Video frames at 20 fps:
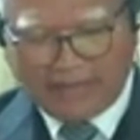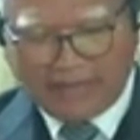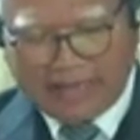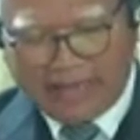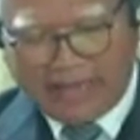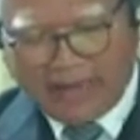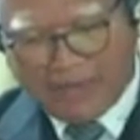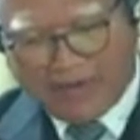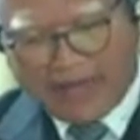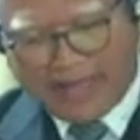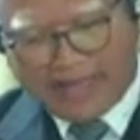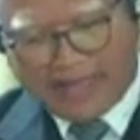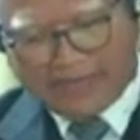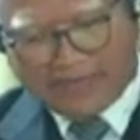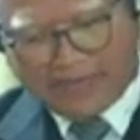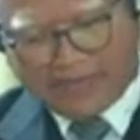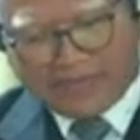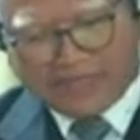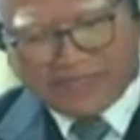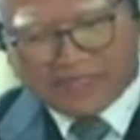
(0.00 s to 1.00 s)
I would like
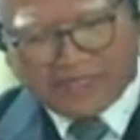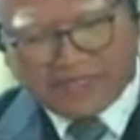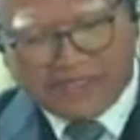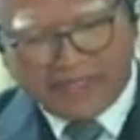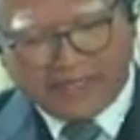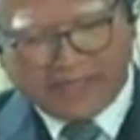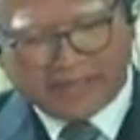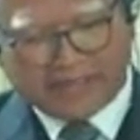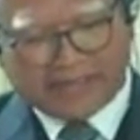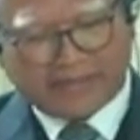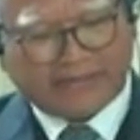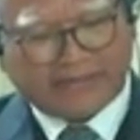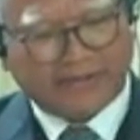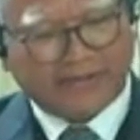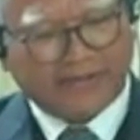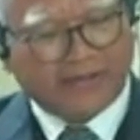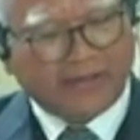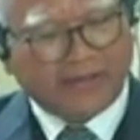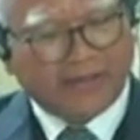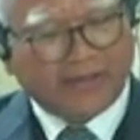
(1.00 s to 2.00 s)
to mention
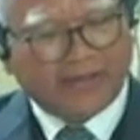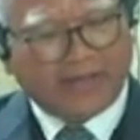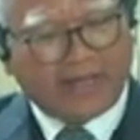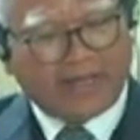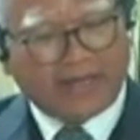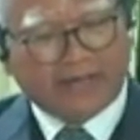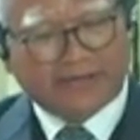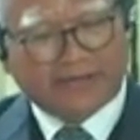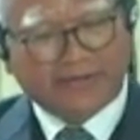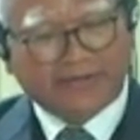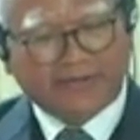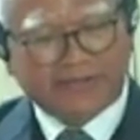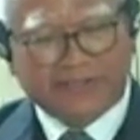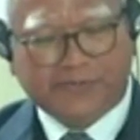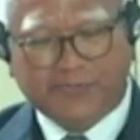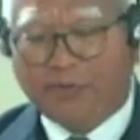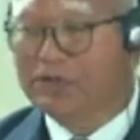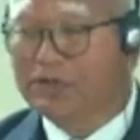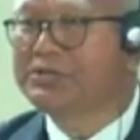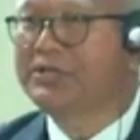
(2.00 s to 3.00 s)
here, under the
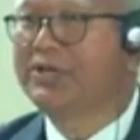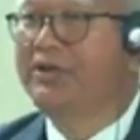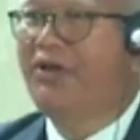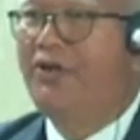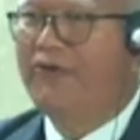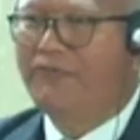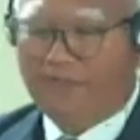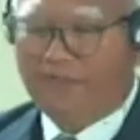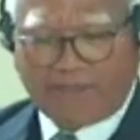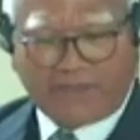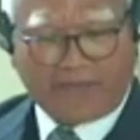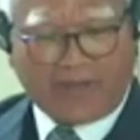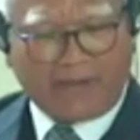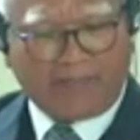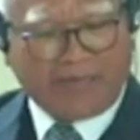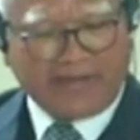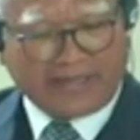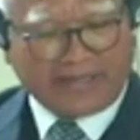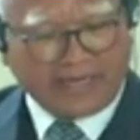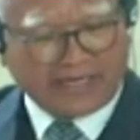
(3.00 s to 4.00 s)
disposal of
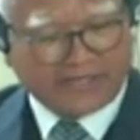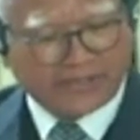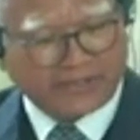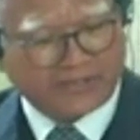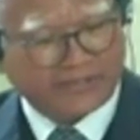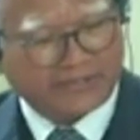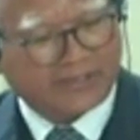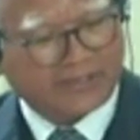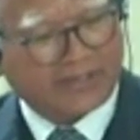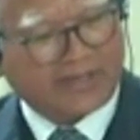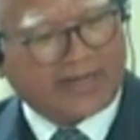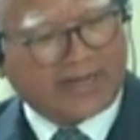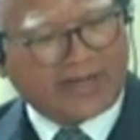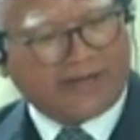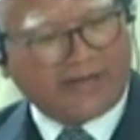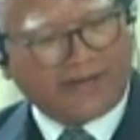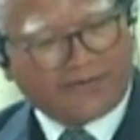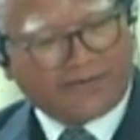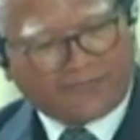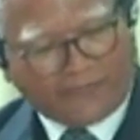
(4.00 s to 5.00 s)
application
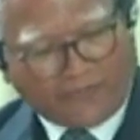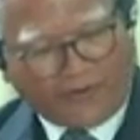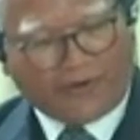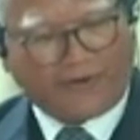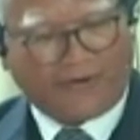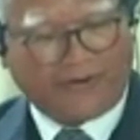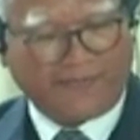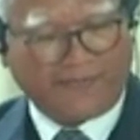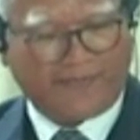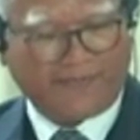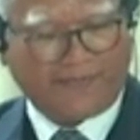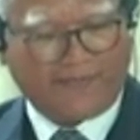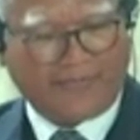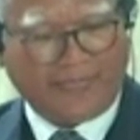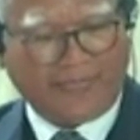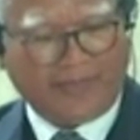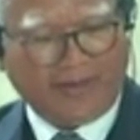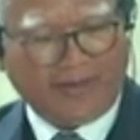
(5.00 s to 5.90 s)
at 4,